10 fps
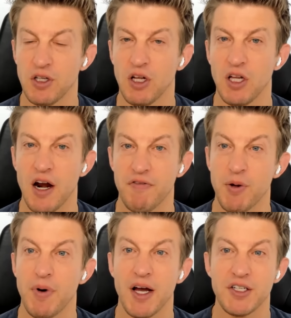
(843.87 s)
A lot of
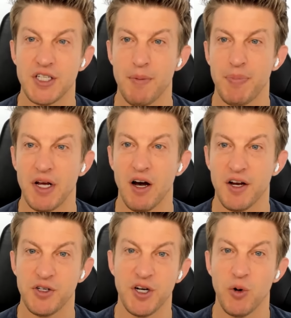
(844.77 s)
the mindset
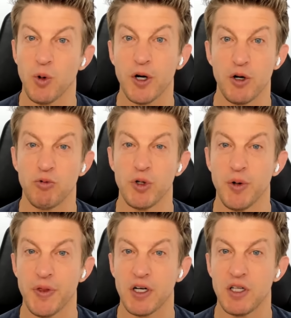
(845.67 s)
behind, we're going to
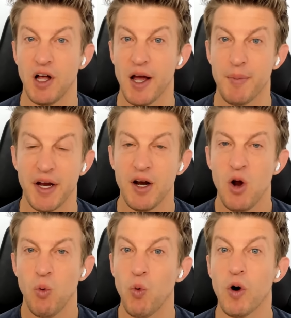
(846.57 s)
ruin the climate,
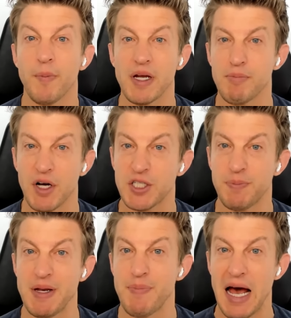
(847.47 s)
warming
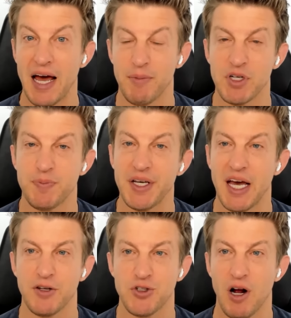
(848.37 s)
must be bad, it must be
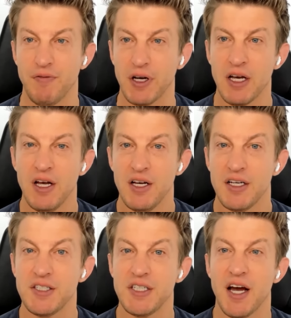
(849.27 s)
catastrophic,
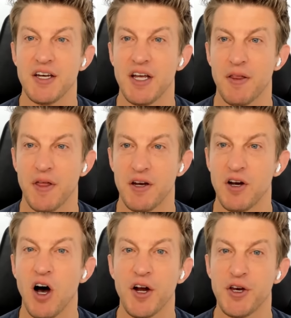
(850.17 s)
is the idea that
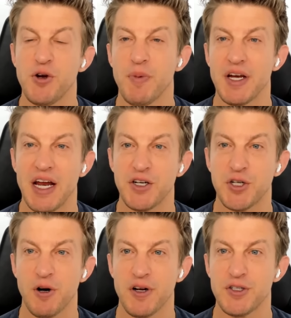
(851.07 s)
non-human
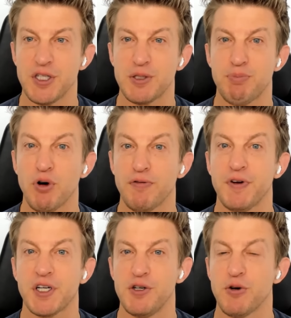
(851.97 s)
nature is this
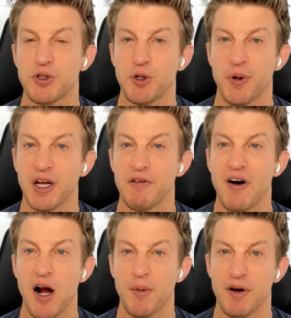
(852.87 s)
perfect nurturing
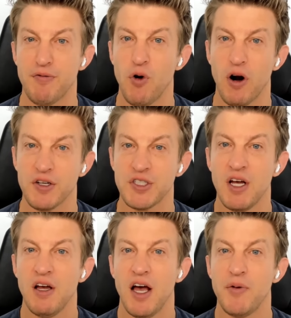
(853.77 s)
environment for us.
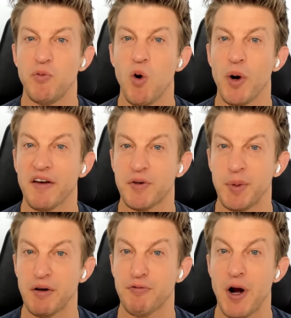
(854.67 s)
And what we have to
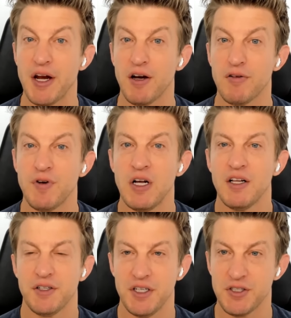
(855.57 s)
be afraid of
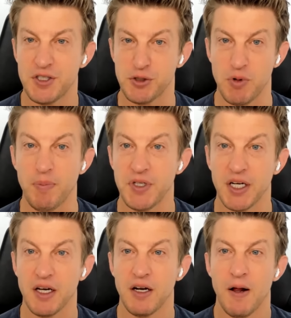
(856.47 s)
is
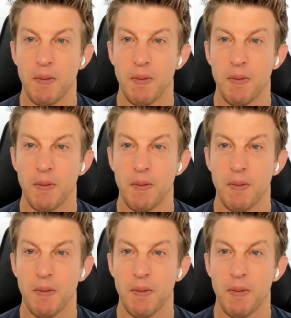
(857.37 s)
disrupting it.